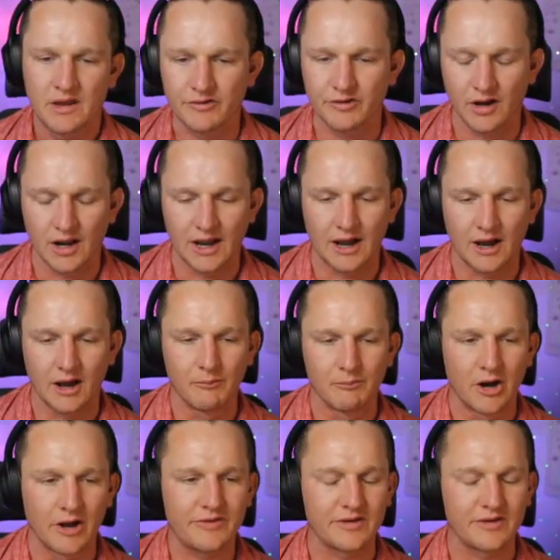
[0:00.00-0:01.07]
to allow
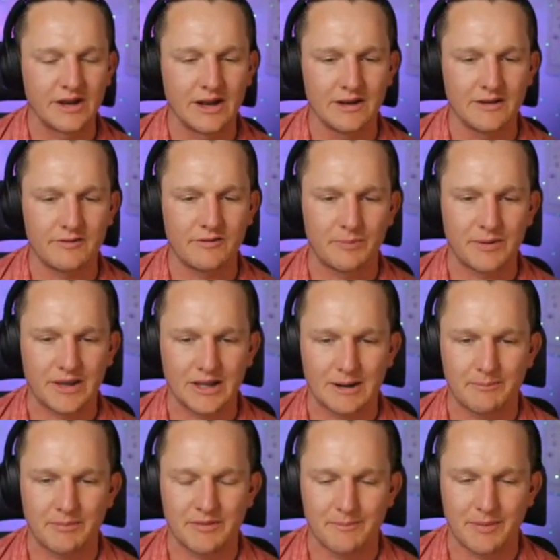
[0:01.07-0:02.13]
Martinelli to pick it
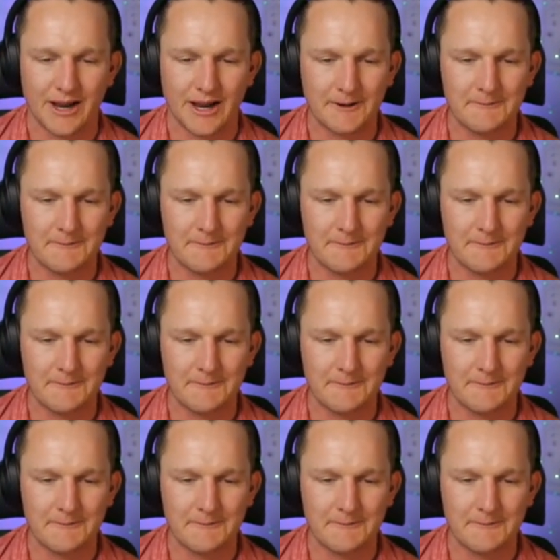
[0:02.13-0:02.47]
up in the back.